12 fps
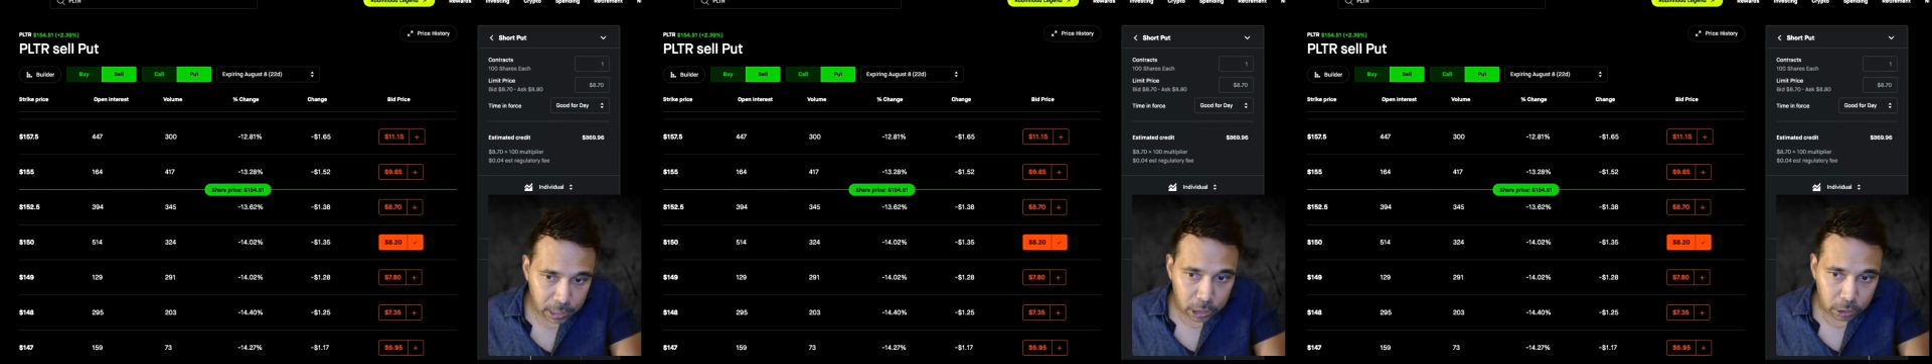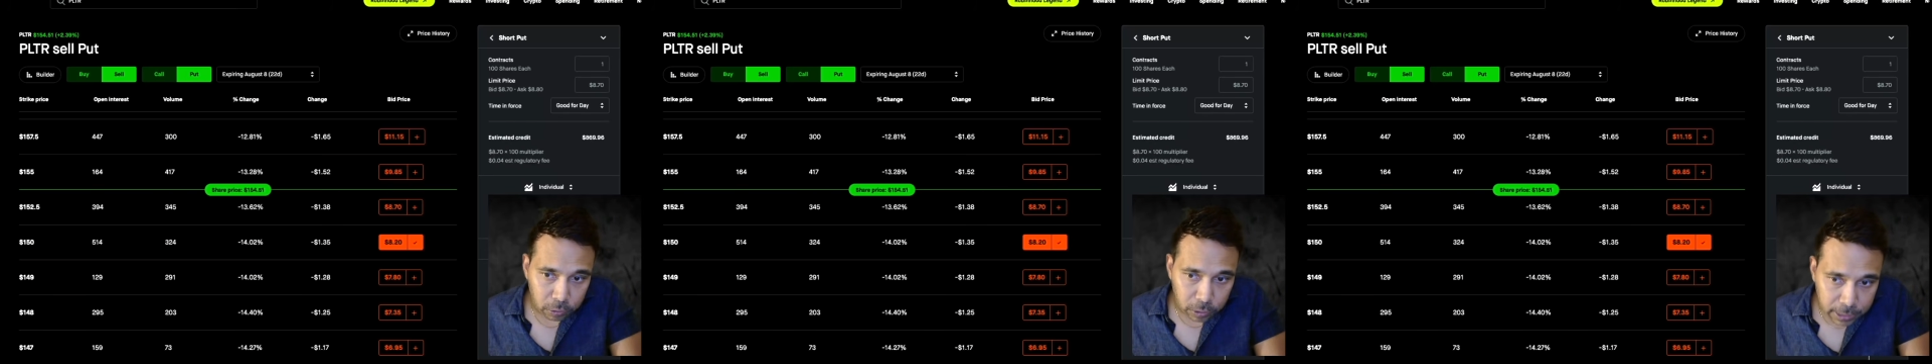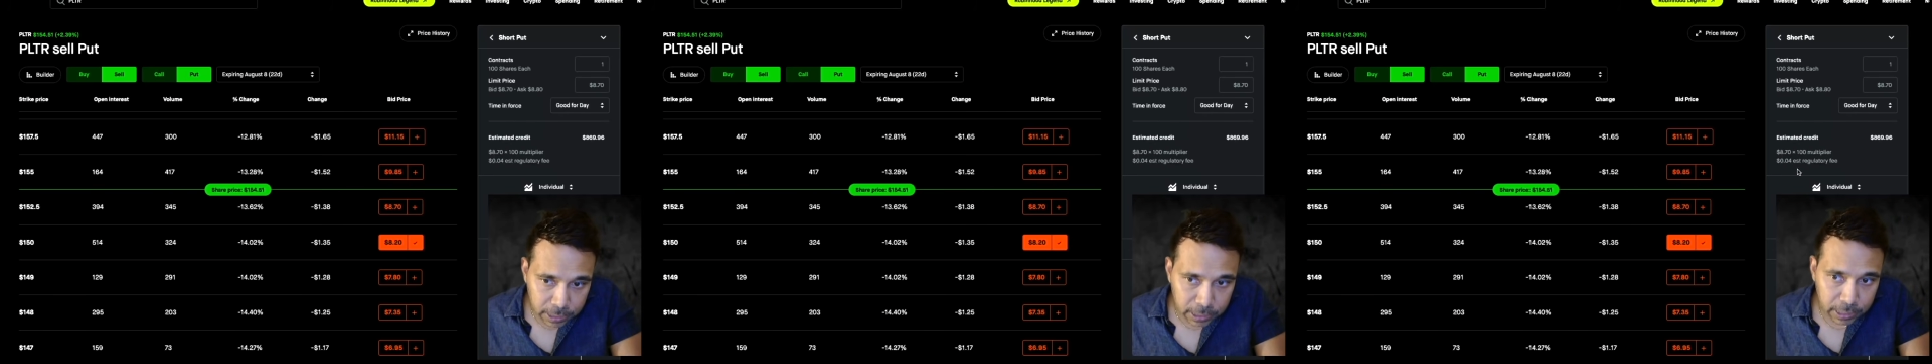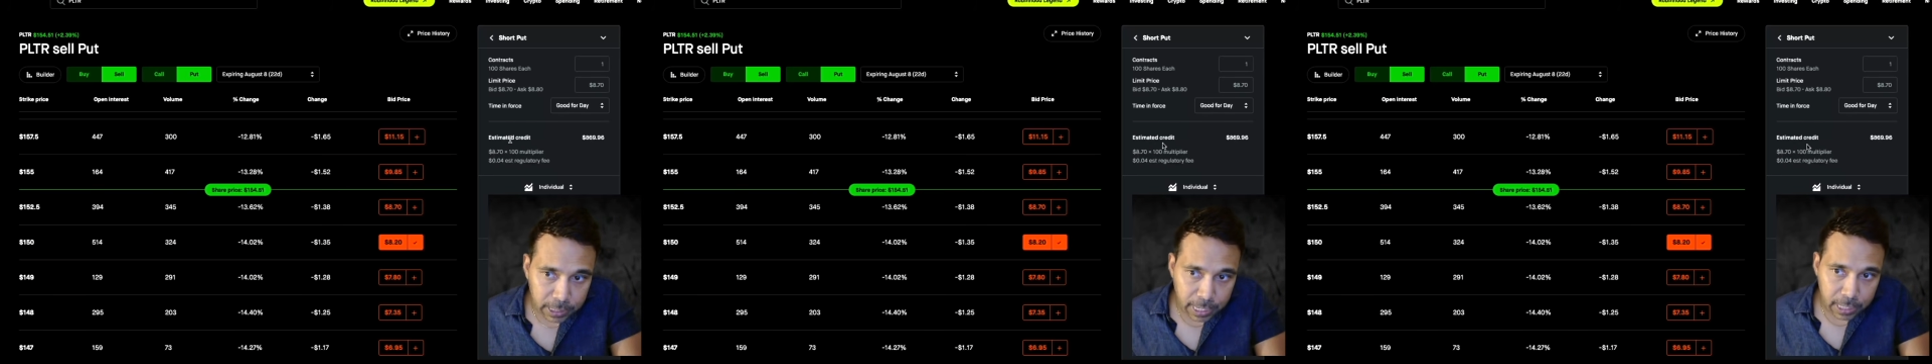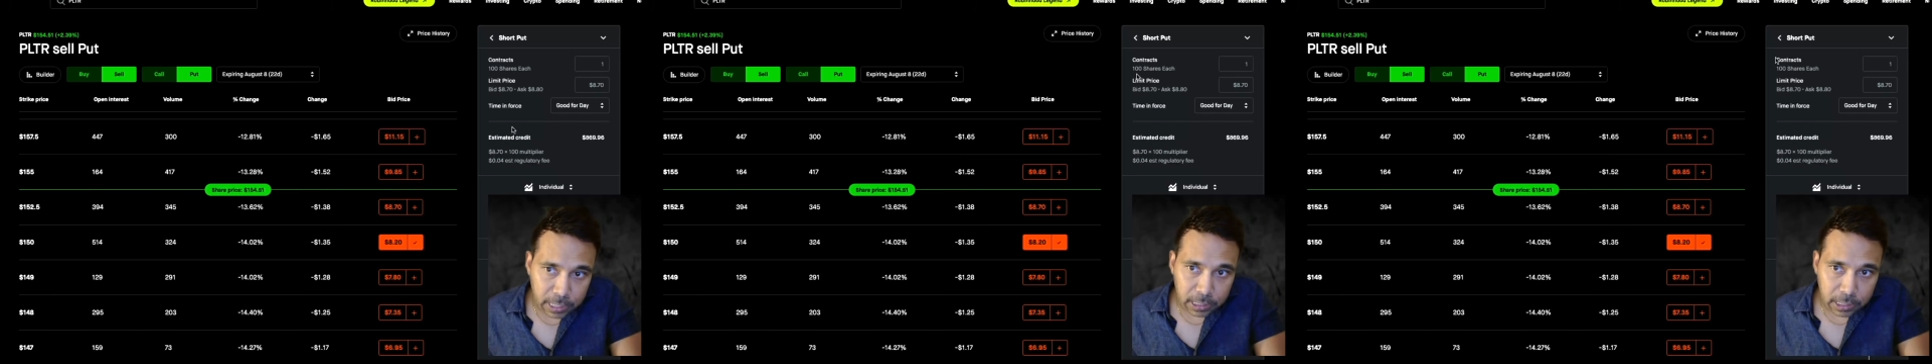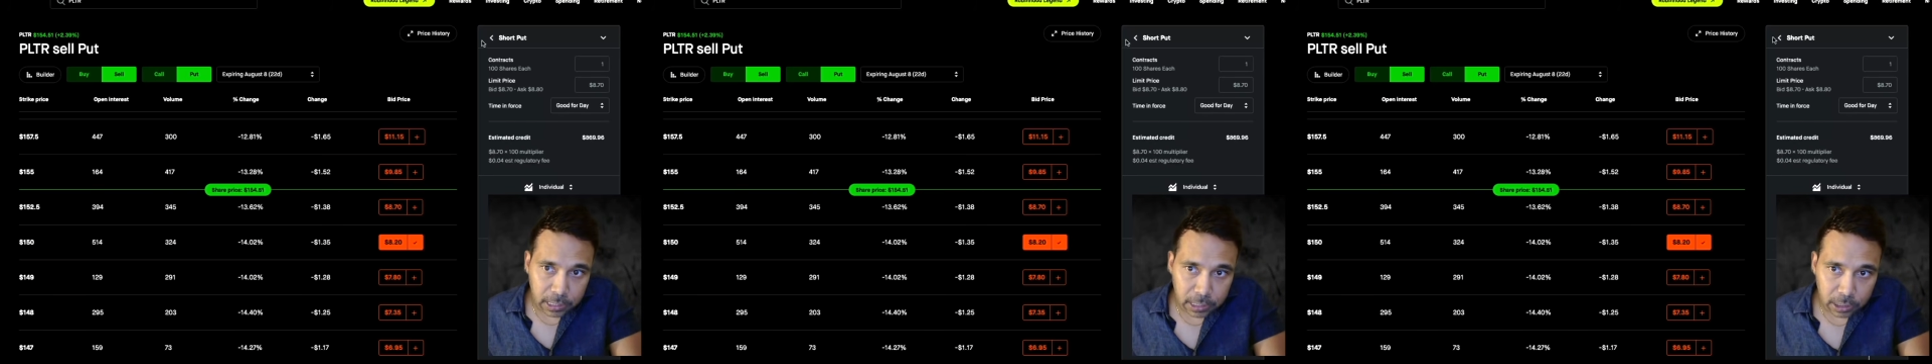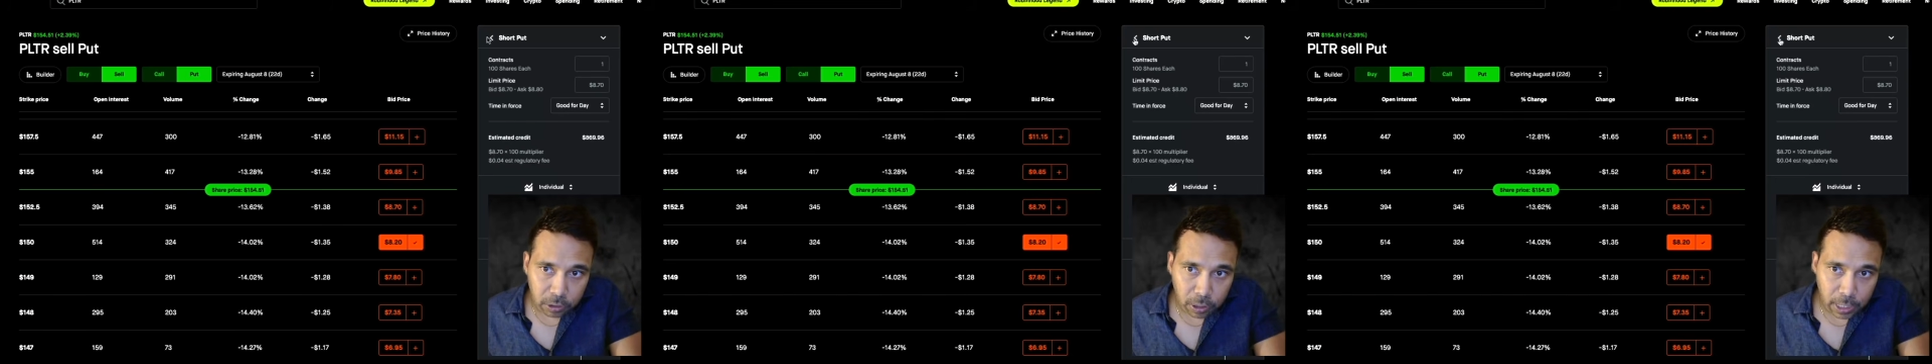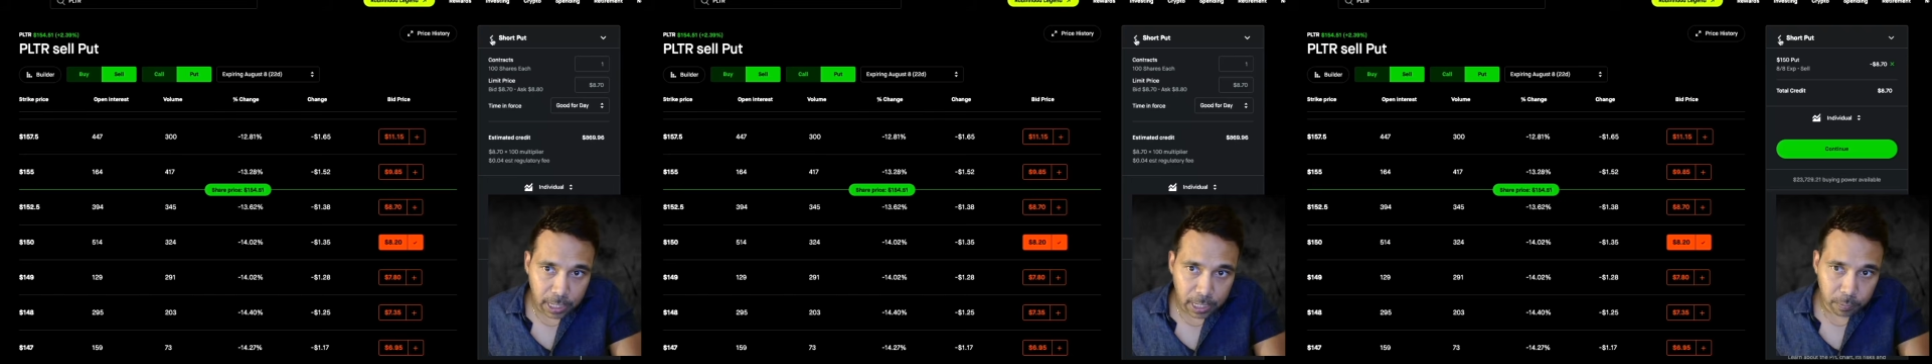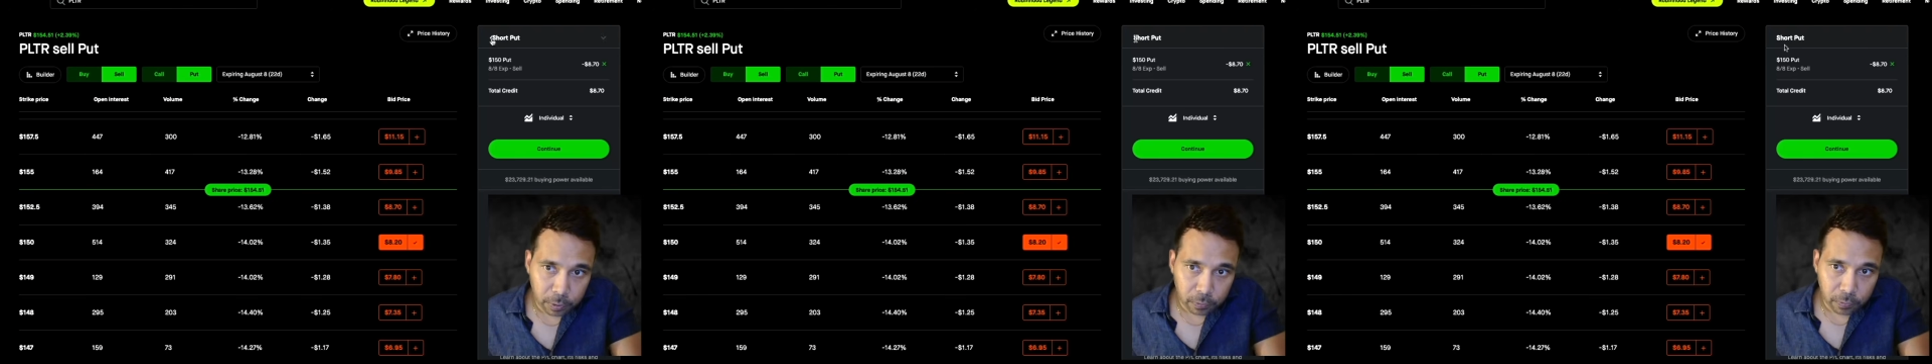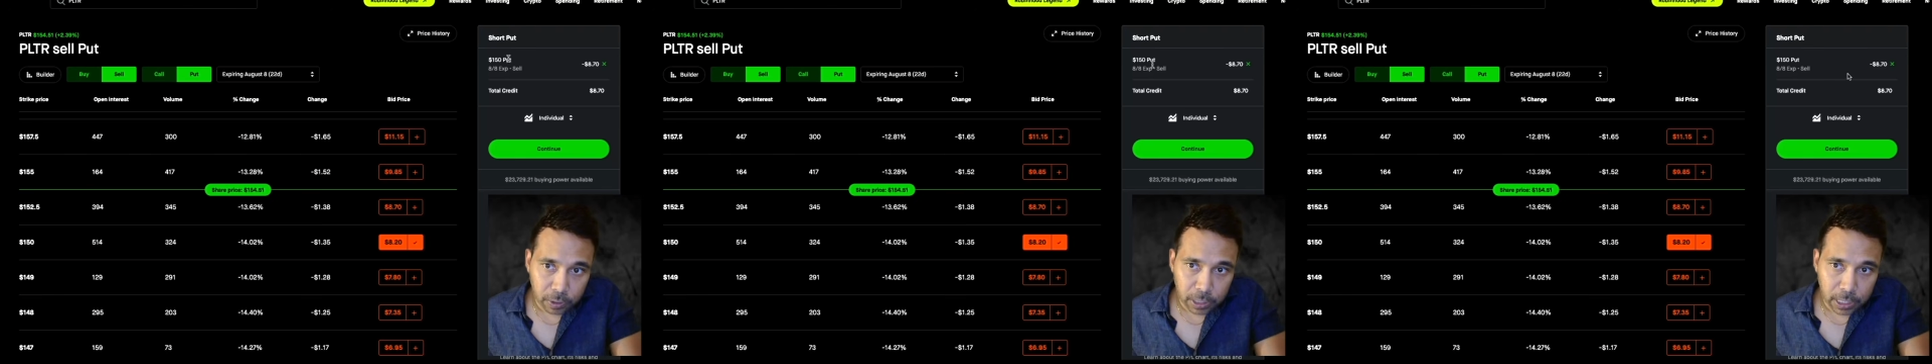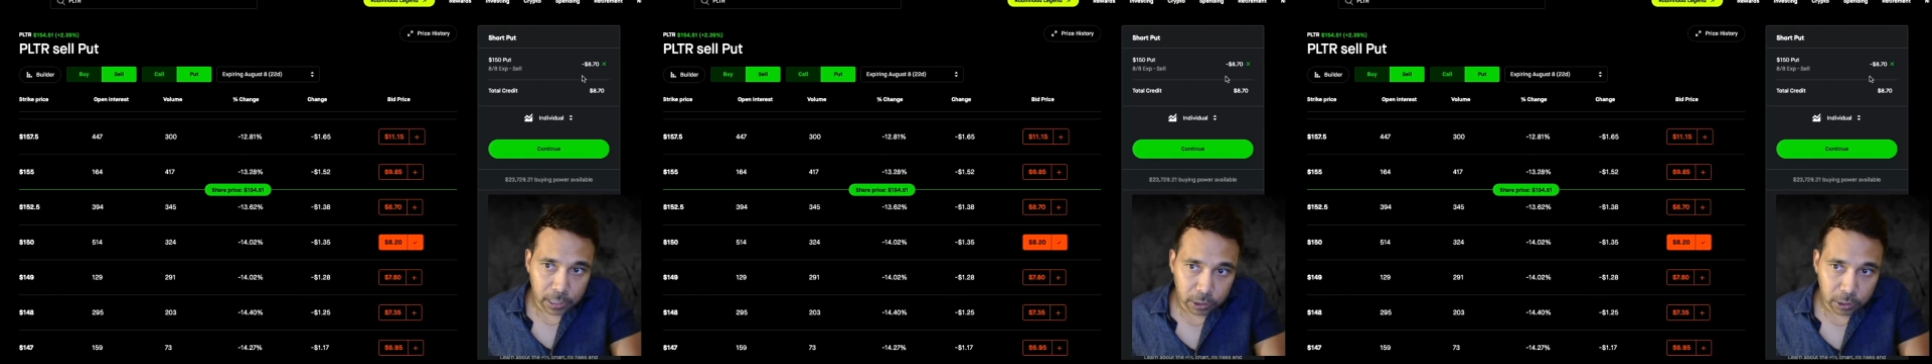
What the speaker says: So this strategy is gonna help you for that.